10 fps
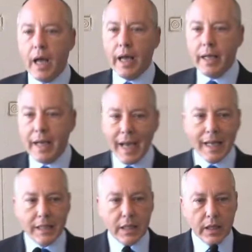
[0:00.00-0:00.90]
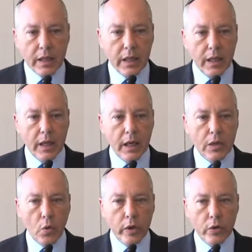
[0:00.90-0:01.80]
I'd ask the
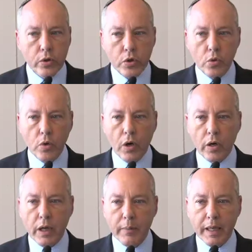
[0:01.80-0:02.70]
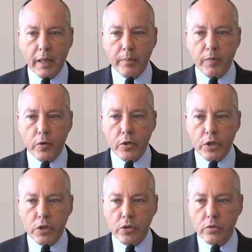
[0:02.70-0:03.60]
lawyers who are coming up
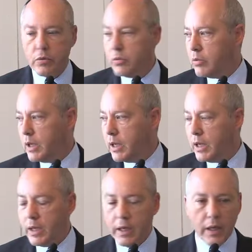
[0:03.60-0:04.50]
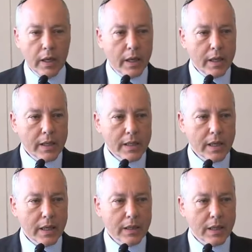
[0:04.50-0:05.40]
first to
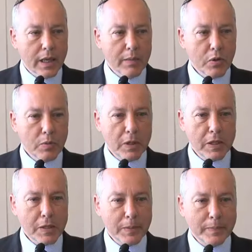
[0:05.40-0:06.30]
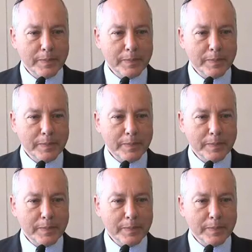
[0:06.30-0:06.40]
sit at the tables, please.